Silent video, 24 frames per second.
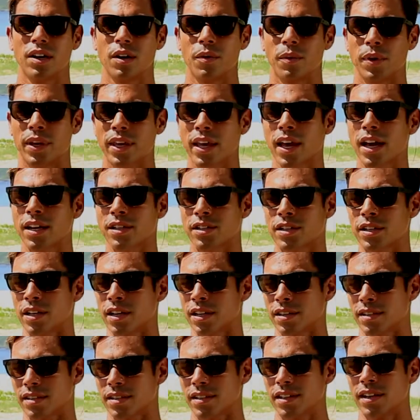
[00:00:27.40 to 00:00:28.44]
We can't
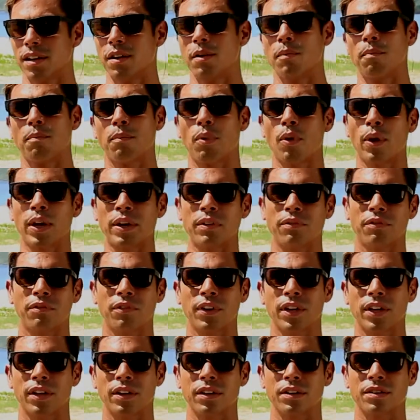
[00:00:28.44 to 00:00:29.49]
just point
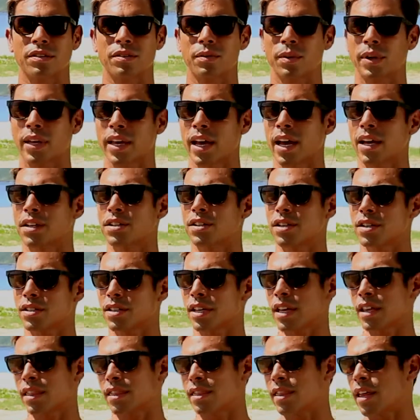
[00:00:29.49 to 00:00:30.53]
fingers. We can't just
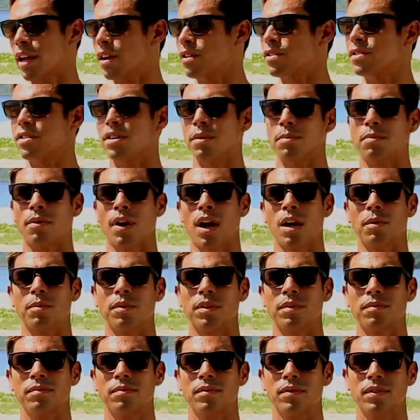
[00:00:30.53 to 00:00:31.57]
say, there's the
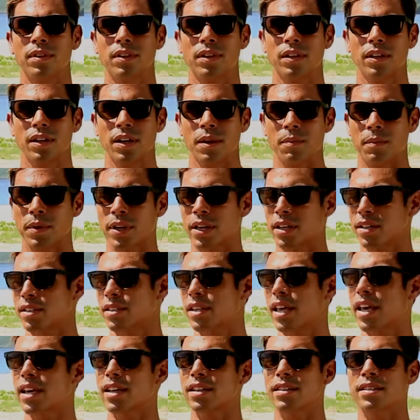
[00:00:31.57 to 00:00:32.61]
problem,
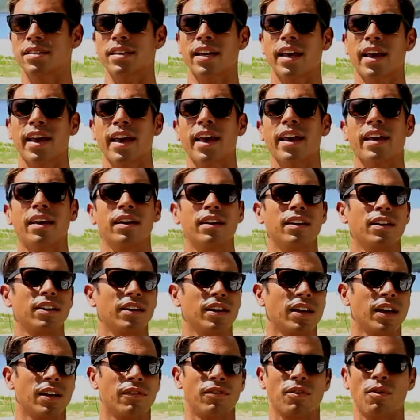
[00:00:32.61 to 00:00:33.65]
because they can say, hey,
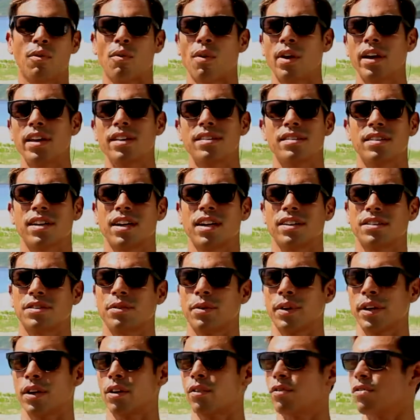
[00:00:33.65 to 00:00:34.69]
if Hawaii's not
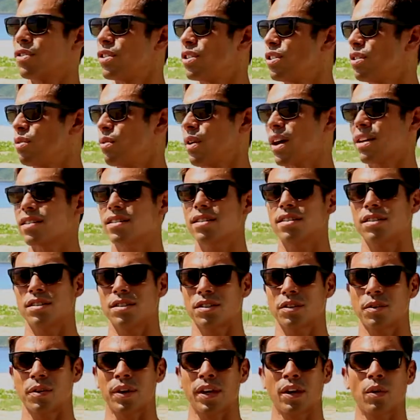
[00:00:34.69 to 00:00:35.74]
doing it, or if the U S isn't
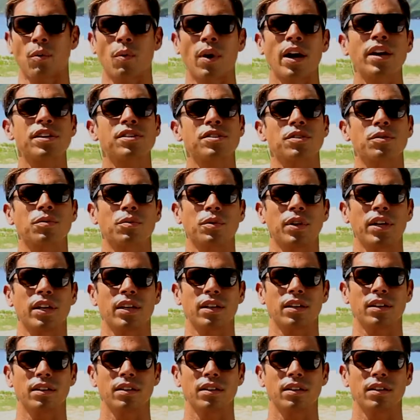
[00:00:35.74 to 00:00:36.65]
doing it, why should we?